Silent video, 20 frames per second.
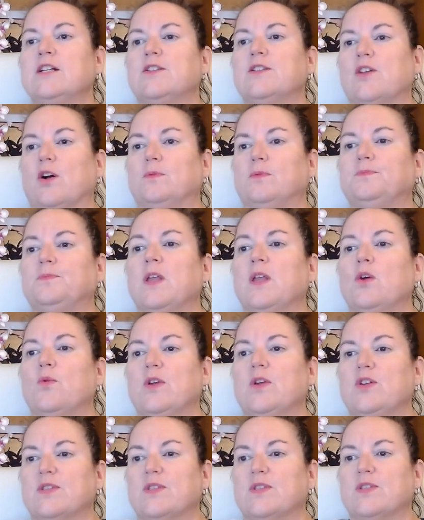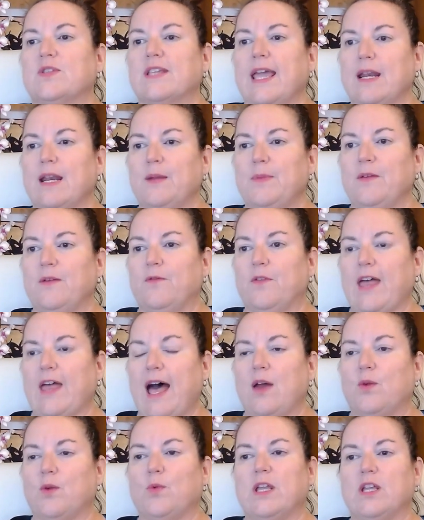So we use Canopy for
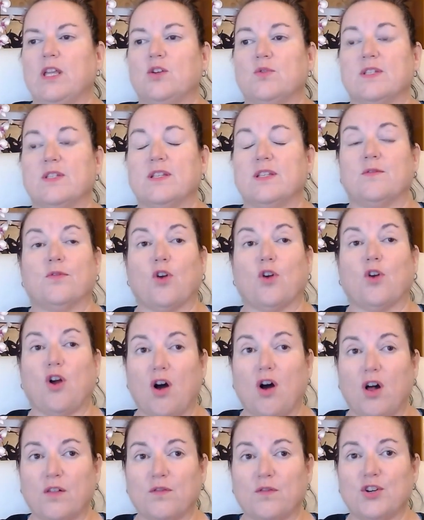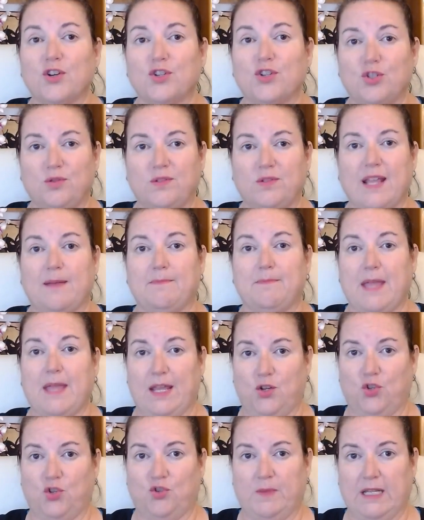that. We use it for all of our due date
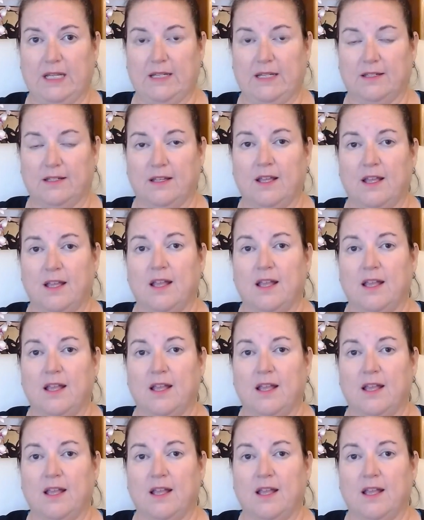management.